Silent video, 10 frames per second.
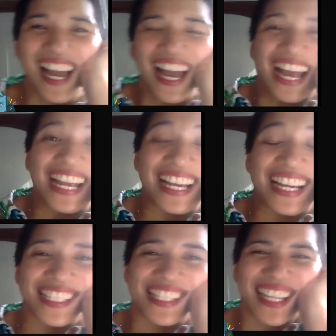I
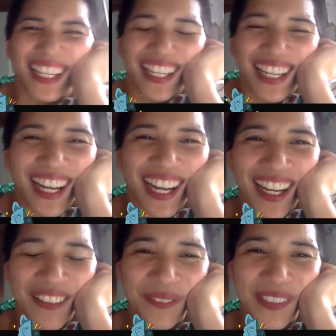guess,
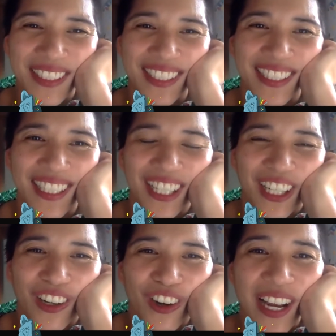um,
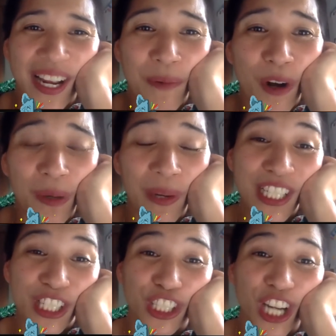okay, I'm
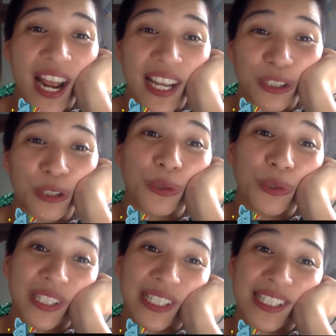always shy to do
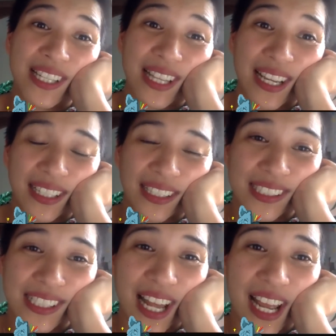these
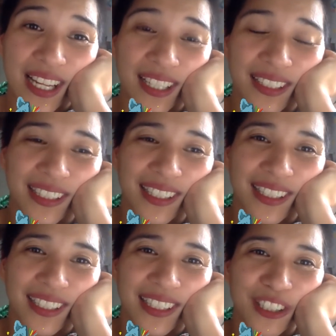things. Like,
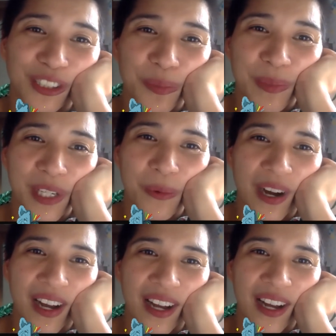it took me a
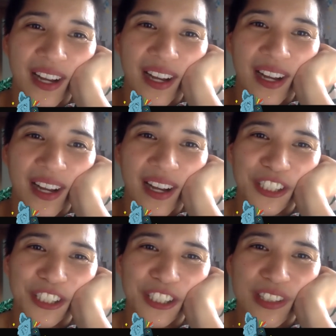while to
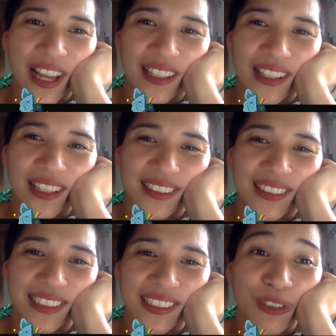tell. It
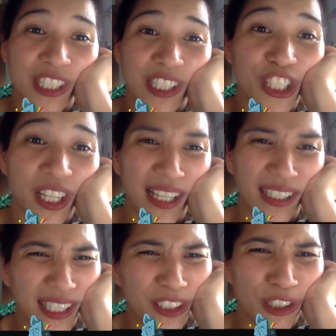was Teacher Candy. I
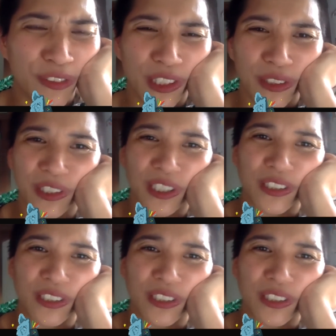don't know if you know her. No?